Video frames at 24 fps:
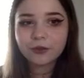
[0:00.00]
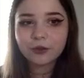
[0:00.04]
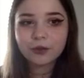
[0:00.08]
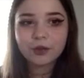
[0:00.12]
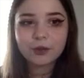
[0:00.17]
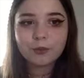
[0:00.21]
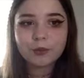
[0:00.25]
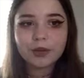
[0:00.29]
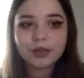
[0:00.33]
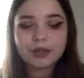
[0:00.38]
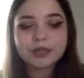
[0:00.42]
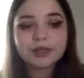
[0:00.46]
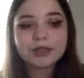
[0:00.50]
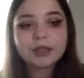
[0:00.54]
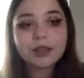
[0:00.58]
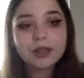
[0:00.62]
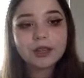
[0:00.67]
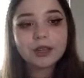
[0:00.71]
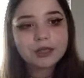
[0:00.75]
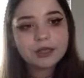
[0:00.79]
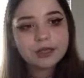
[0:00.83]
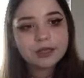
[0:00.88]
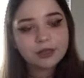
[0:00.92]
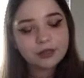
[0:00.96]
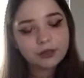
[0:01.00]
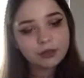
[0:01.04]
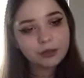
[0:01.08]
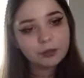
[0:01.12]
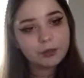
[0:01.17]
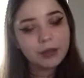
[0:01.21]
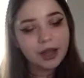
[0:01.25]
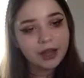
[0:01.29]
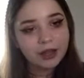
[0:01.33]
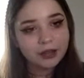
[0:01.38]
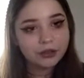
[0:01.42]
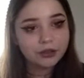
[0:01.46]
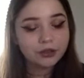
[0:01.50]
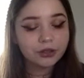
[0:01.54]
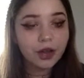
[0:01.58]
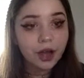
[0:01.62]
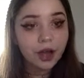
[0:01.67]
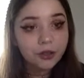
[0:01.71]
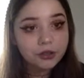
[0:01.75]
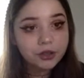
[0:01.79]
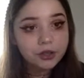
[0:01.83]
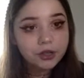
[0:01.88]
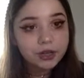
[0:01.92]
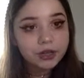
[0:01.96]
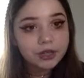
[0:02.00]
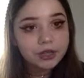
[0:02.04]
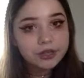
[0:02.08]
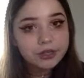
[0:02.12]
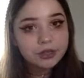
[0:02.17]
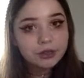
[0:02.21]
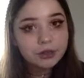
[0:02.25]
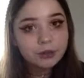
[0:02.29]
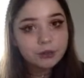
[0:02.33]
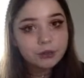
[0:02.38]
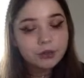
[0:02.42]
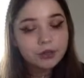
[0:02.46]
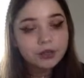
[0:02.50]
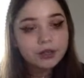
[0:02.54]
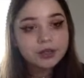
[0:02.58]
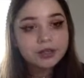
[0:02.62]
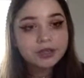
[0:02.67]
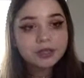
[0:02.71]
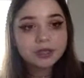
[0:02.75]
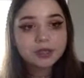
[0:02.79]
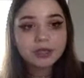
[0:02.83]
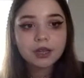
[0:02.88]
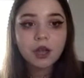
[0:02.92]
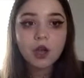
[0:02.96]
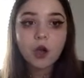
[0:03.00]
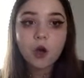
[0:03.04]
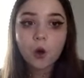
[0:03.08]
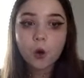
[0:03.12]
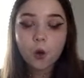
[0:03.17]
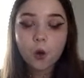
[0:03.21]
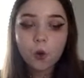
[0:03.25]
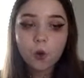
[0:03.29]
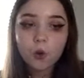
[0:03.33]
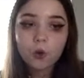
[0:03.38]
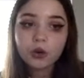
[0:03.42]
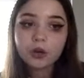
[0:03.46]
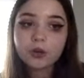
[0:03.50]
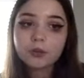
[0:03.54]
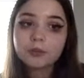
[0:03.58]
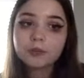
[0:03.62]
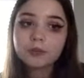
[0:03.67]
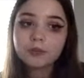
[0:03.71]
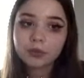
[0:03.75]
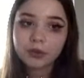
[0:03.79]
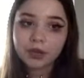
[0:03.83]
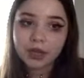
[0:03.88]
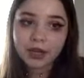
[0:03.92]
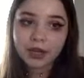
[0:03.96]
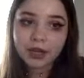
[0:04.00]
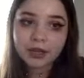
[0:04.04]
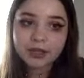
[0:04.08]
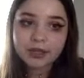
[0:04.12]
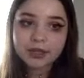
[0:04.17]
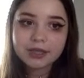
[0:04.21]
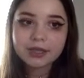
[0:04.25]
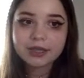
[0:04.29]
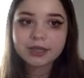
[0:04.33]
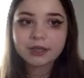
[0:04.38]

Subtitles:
we must consume either other consumers or plants.